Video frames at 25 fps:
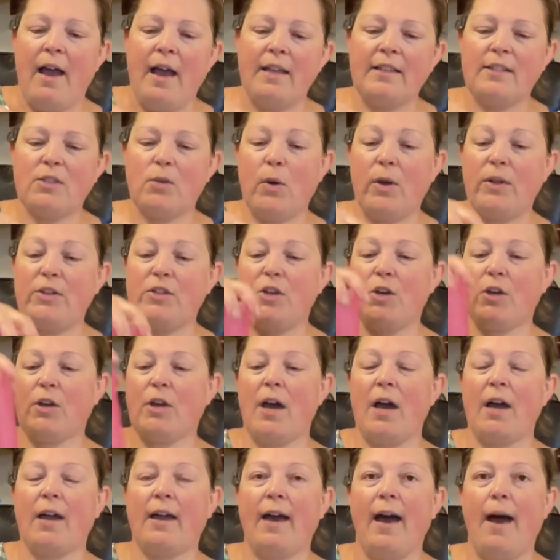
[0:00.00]
So I took
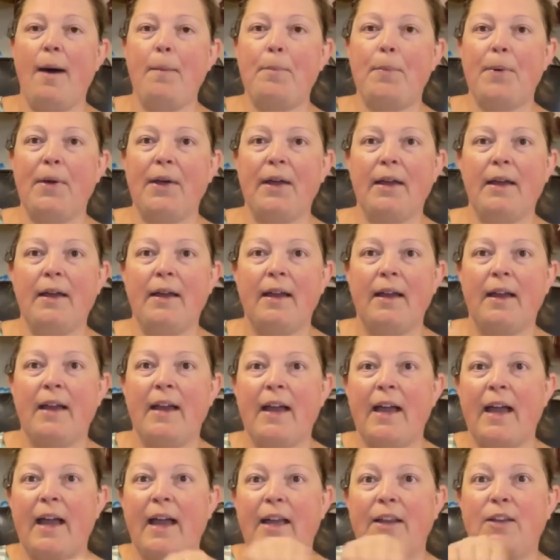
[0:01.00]
a cup,
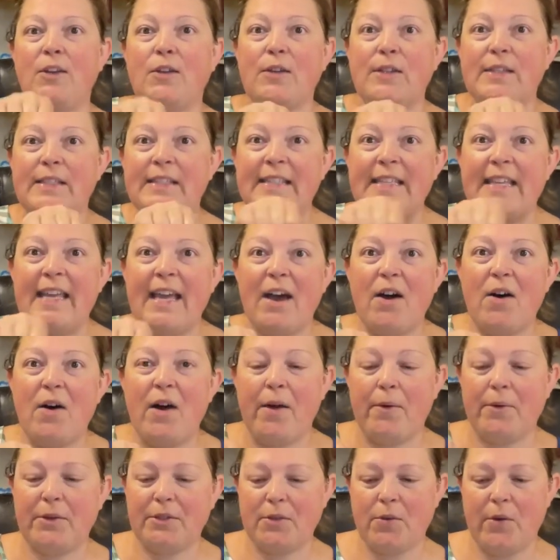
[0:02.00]
and you can see how I
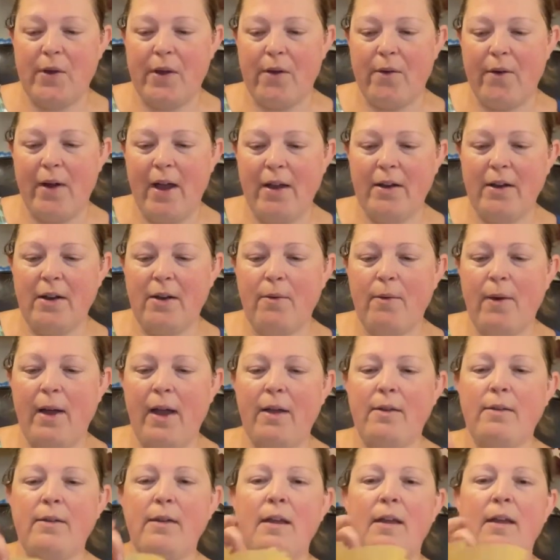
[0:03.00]
was going around and
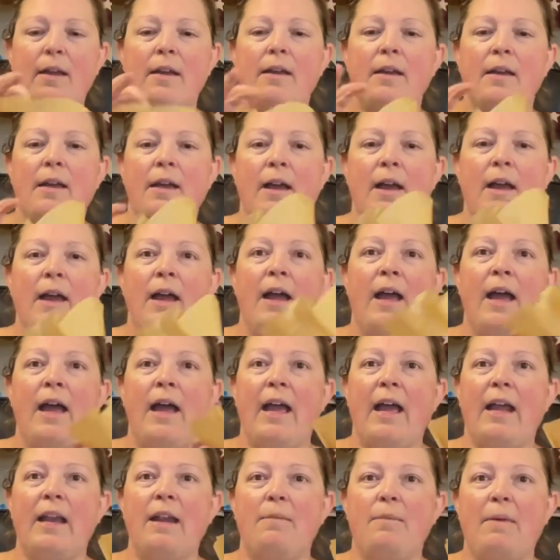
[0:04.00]
around,
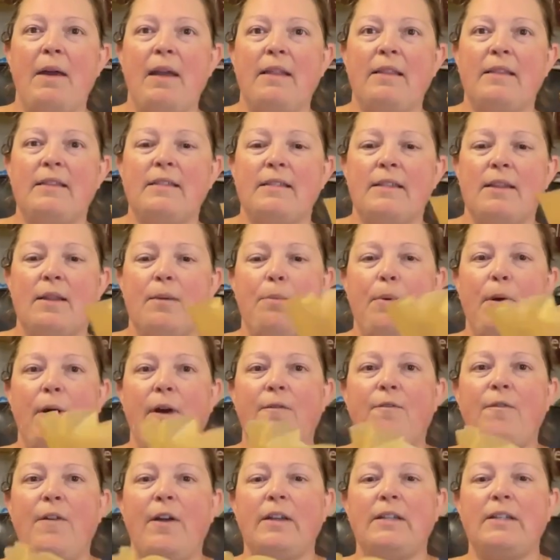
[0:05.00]
and it makes the
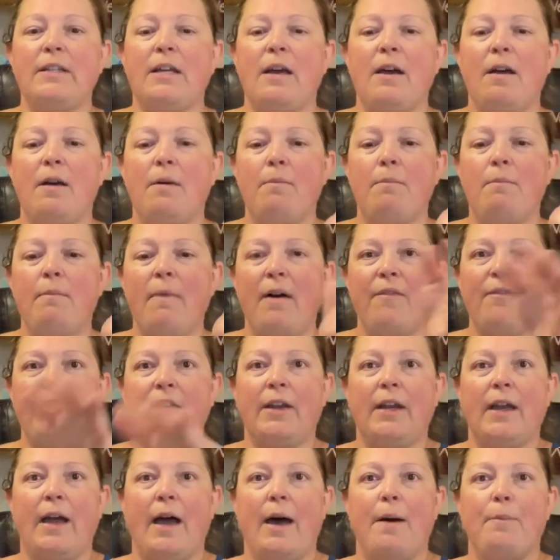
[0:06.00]
perfect
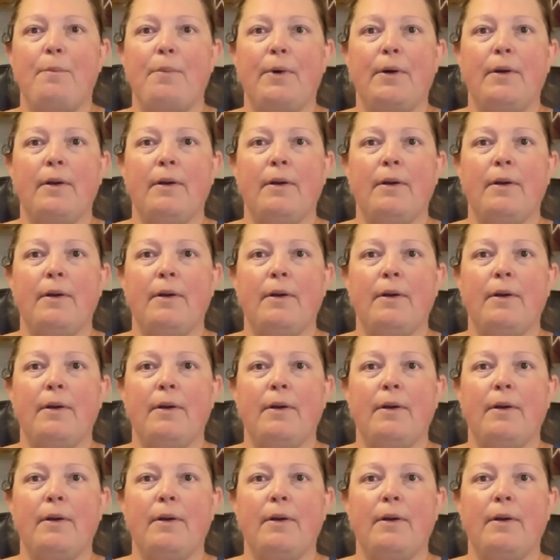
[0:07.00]
muffin cup.